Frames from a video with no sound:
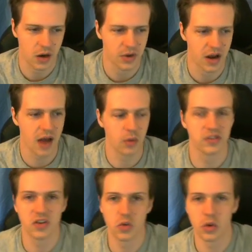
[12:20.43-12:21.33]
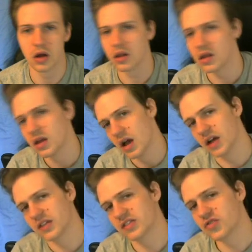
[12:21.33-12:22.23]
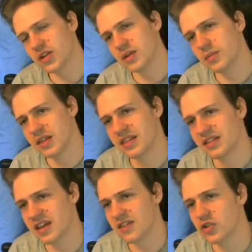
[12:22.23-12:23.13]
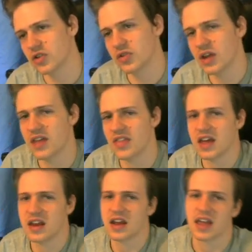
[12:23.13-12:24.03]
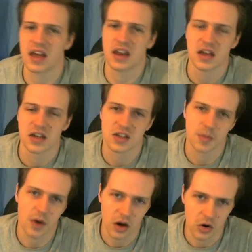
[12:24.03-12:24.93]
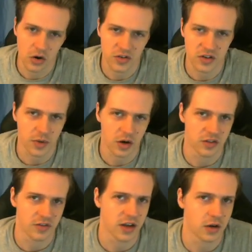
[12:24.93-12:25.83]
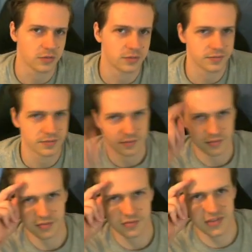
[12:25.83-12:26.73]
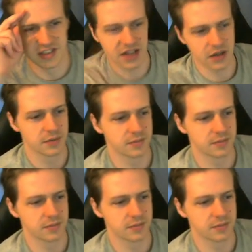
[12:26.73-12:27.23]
But I will see you all on stream this afternoon and then again tomorrow for tomorrow's video. See ya!